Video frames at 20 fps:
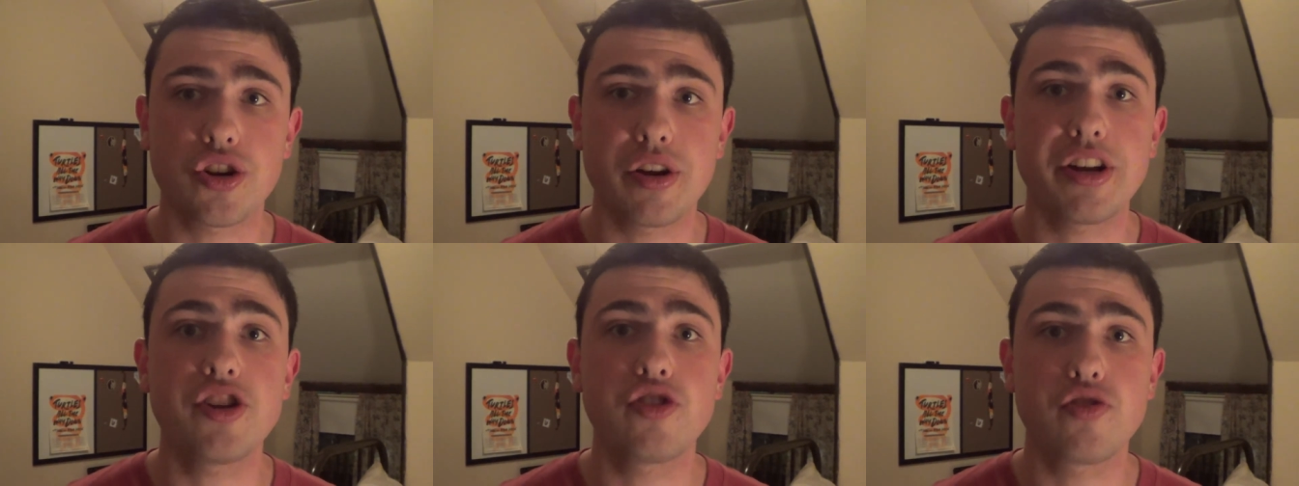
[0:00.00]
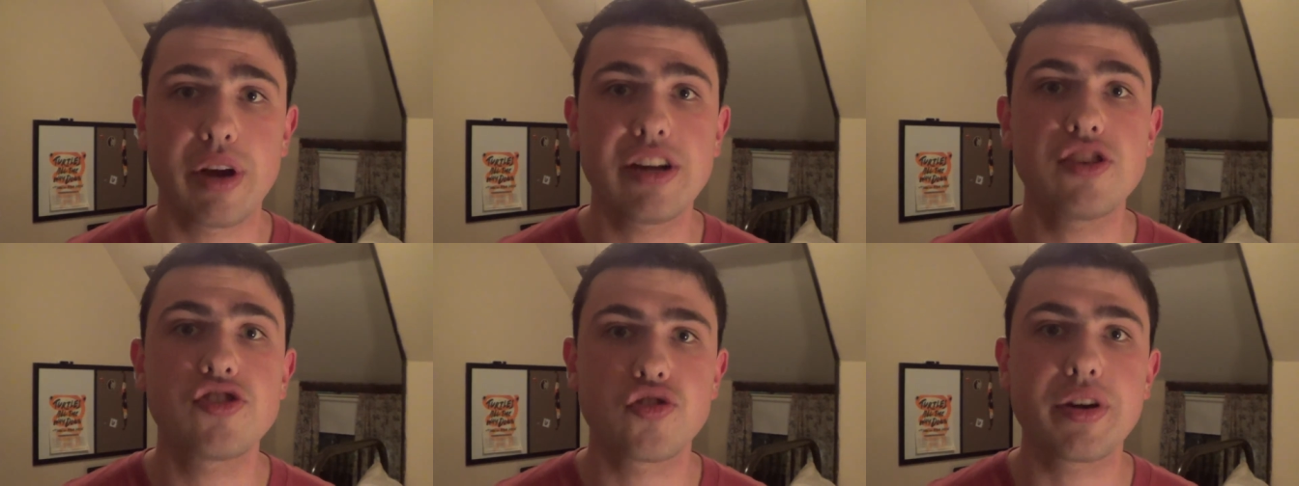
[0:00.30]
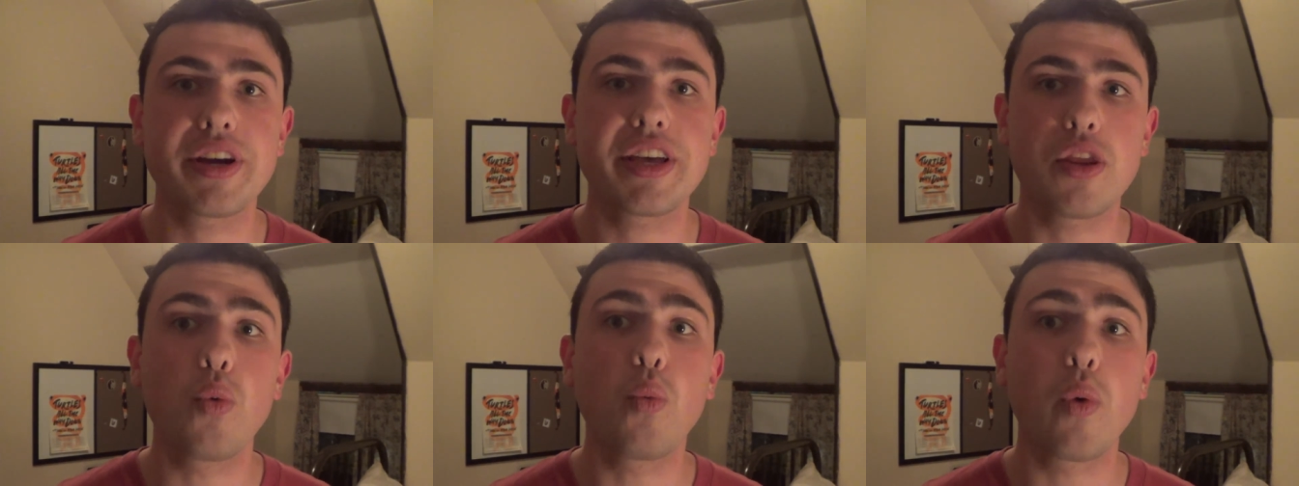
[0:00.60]
and you're
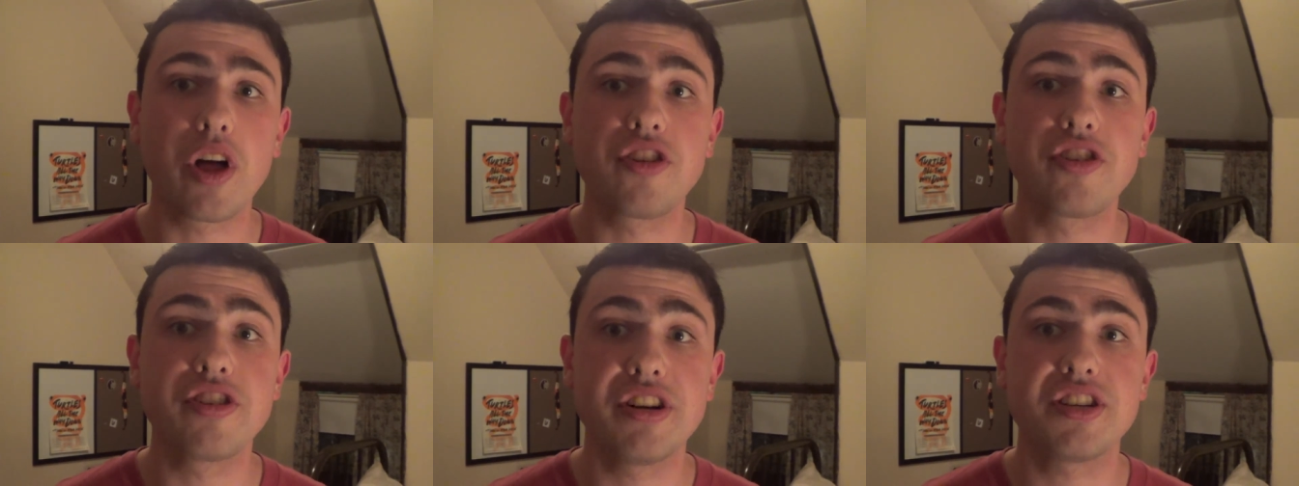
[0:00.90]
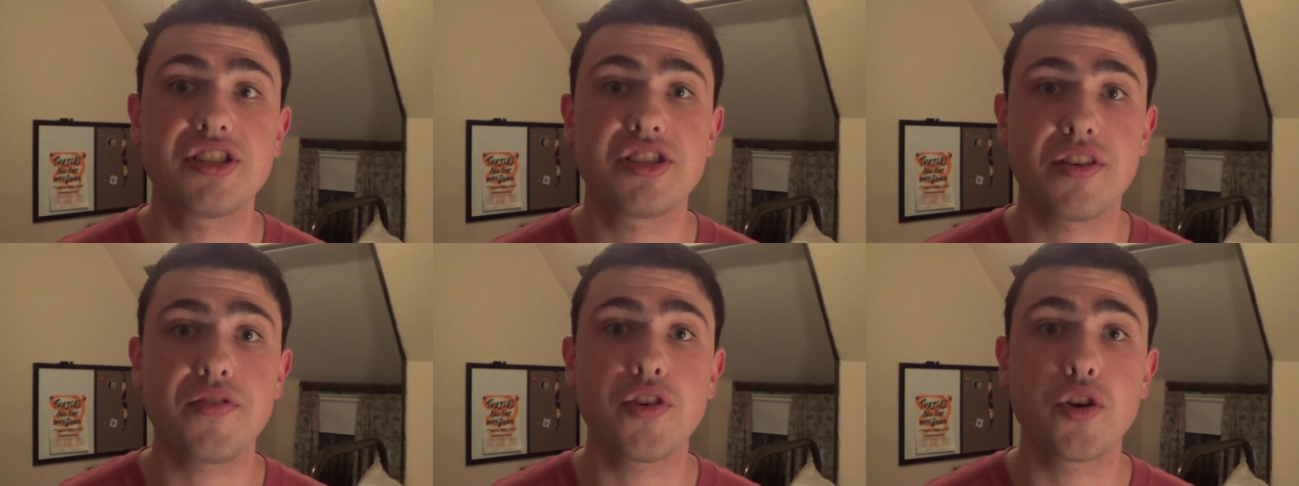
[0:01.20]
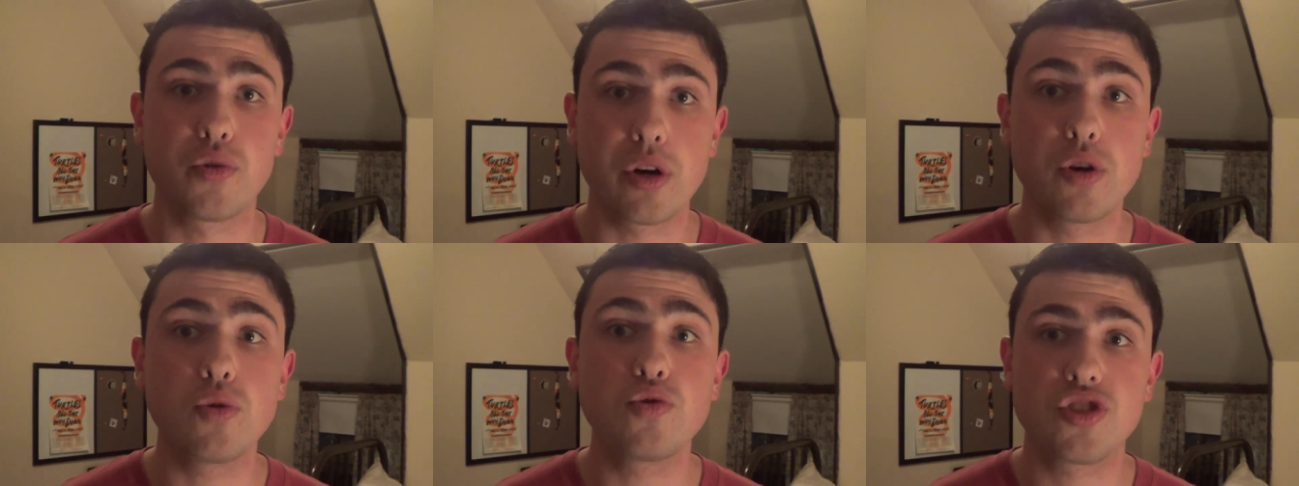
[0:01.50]
entering the wilderness of
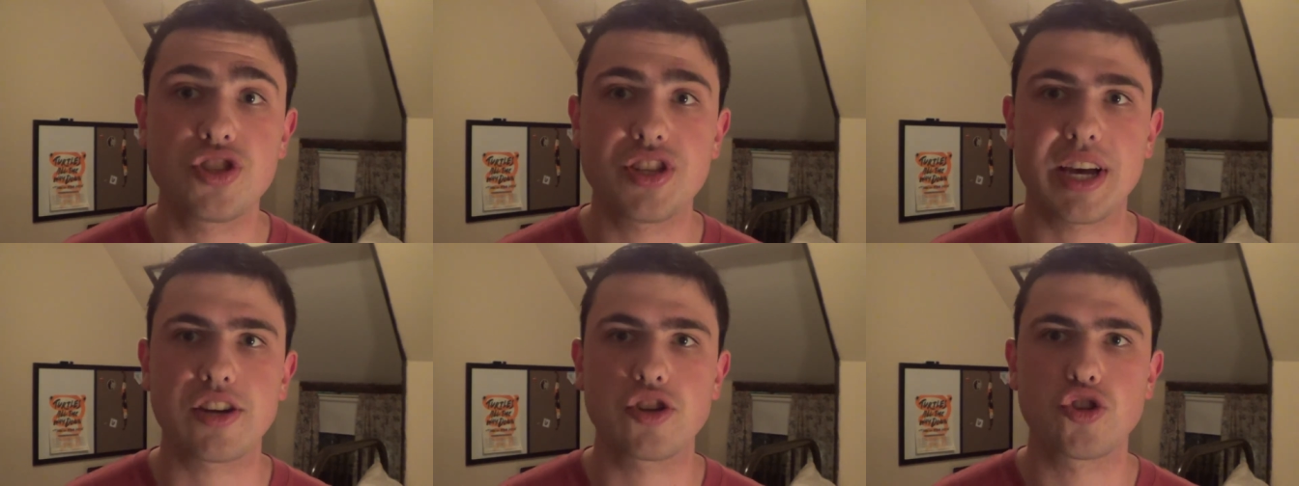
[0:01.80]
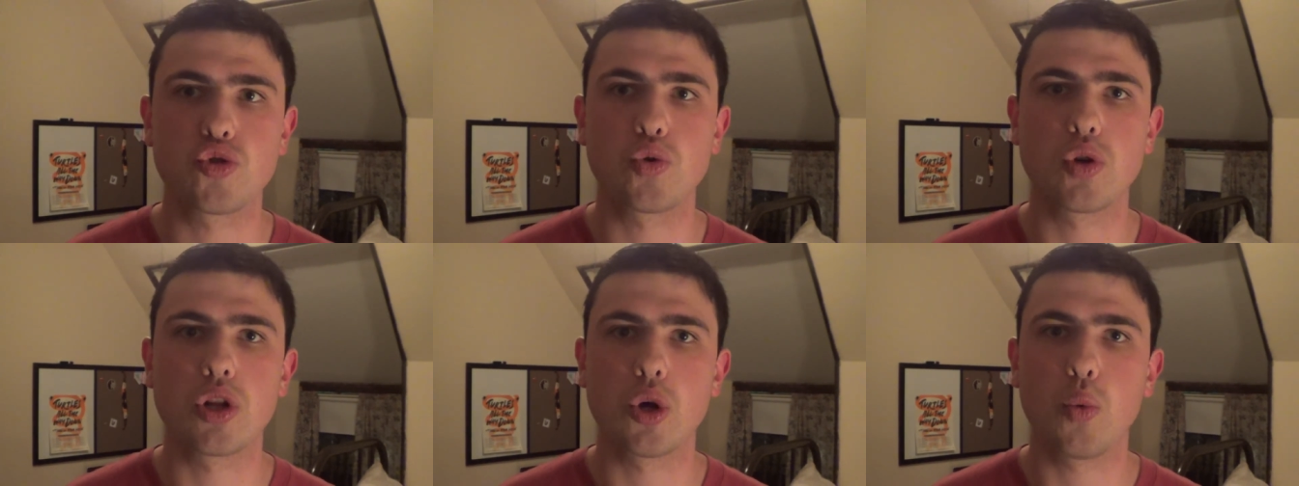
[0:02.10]
your own sexual